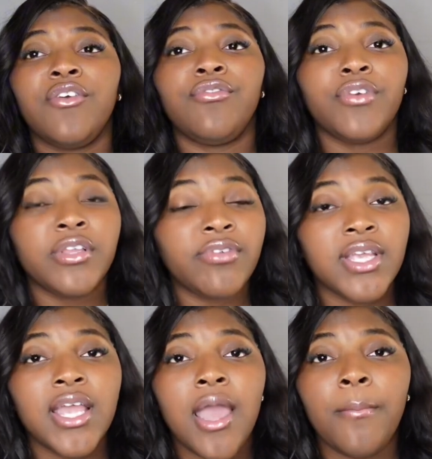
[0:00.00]

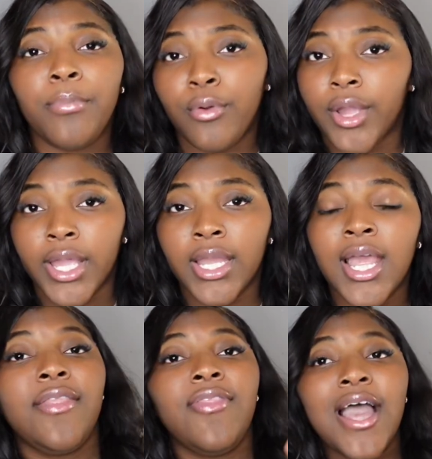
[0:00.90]
really important.
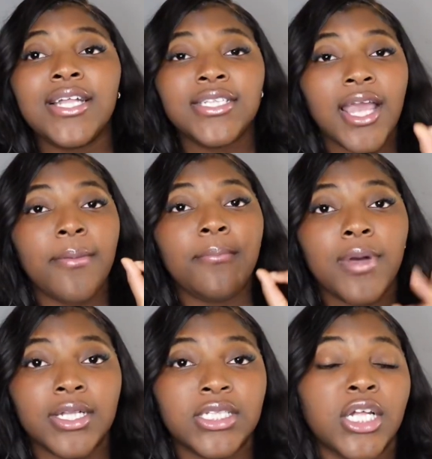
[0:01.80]
That is a
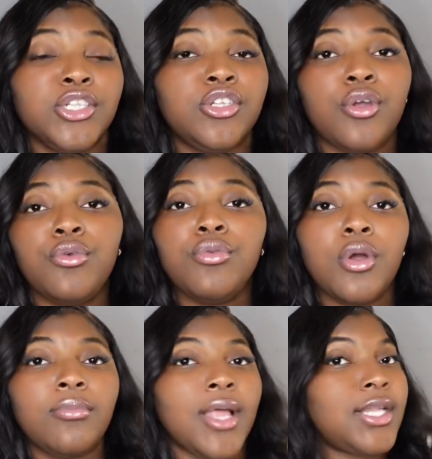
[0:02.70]
must, so you
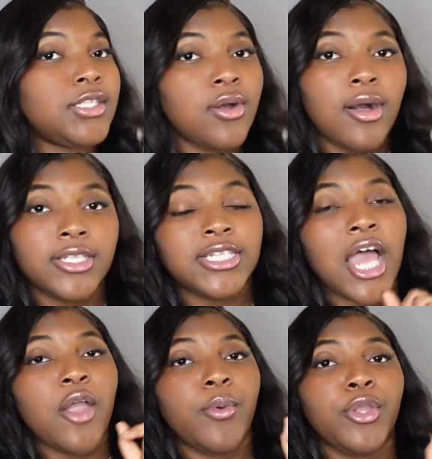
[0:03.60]
know not to go
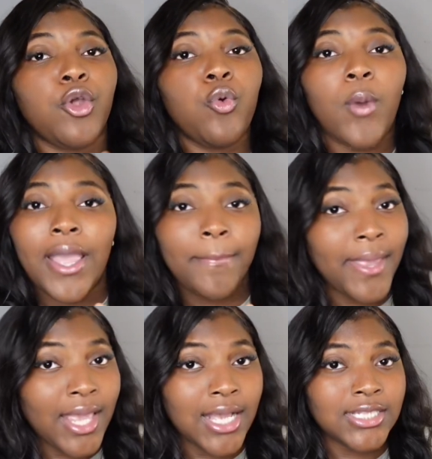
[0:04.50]
outside with no white
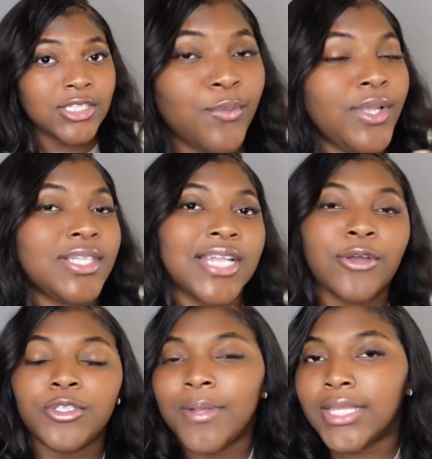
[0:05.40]
pants when your
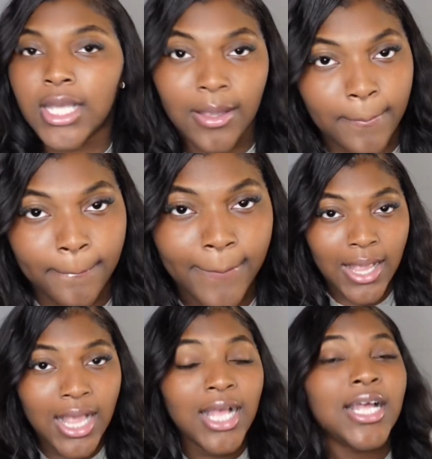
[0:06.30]
cycle's about to come.
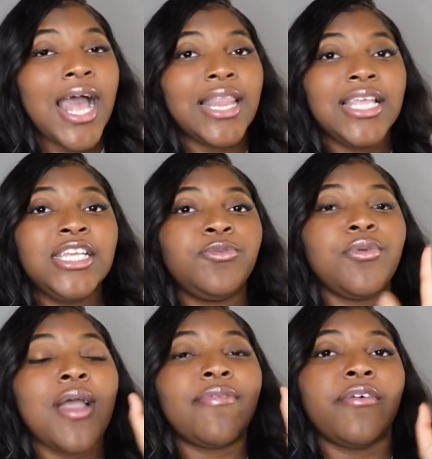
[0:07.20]
At least when
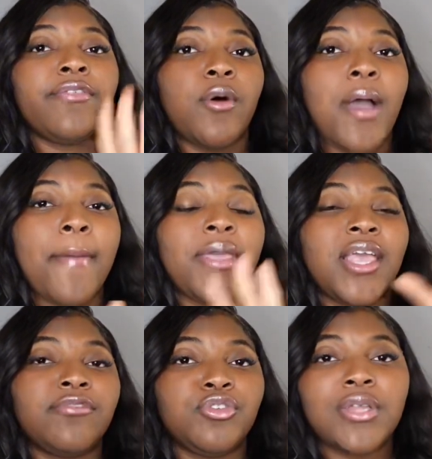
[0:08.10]
you have the Flow app, it
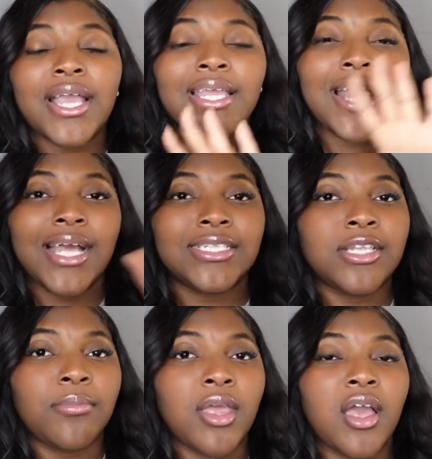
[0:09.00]
gives you like an
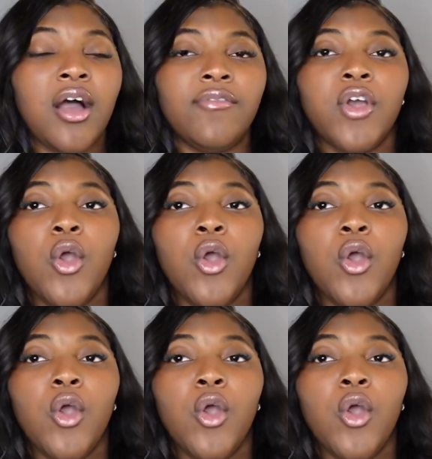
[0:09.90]
estimate of